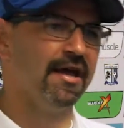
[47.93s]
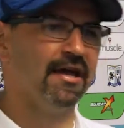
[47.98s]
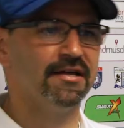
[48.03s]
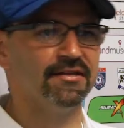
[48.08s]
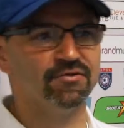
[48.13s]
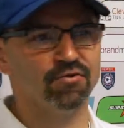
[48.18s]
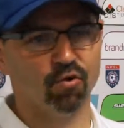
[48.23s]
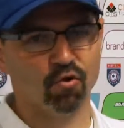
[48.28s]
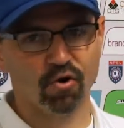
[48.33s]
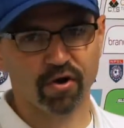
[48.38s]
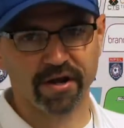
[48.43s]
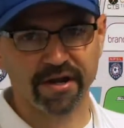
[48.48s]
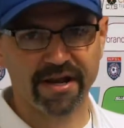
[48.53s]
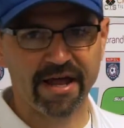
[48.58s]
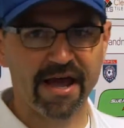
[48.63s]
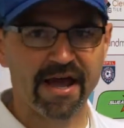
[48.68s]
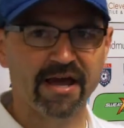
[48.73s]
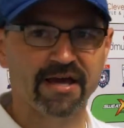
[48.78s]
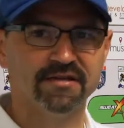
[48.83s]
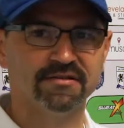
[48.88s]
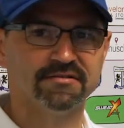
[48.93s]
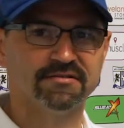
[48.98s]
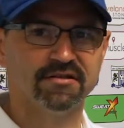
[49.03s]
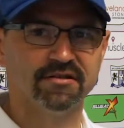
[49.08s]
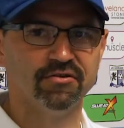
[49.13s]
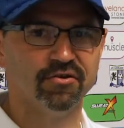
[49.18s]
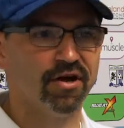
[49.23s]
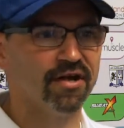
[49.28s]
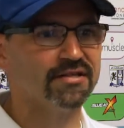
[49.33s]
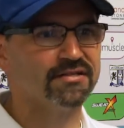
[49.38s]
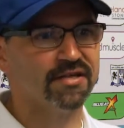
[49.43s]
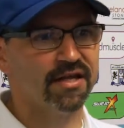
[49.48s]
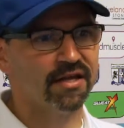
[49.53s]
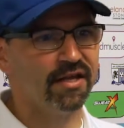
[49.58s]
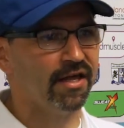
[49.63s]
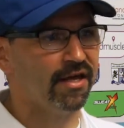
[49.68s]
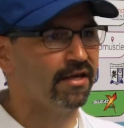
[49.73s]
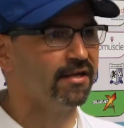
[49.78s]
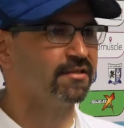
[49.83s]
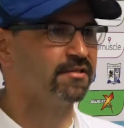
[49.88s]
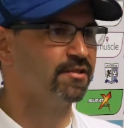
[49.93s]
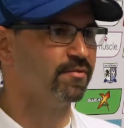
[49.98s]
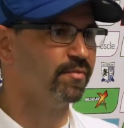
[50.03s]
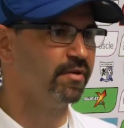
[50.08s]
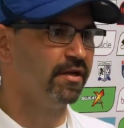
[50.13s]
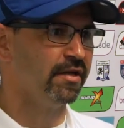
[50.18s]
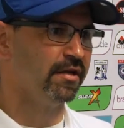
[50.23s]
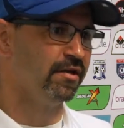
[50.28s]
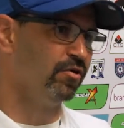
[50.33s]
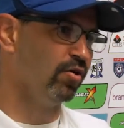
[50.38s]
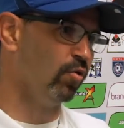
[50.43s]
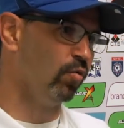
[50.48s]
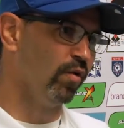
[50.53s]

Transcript: as organized, as I'd like us to be.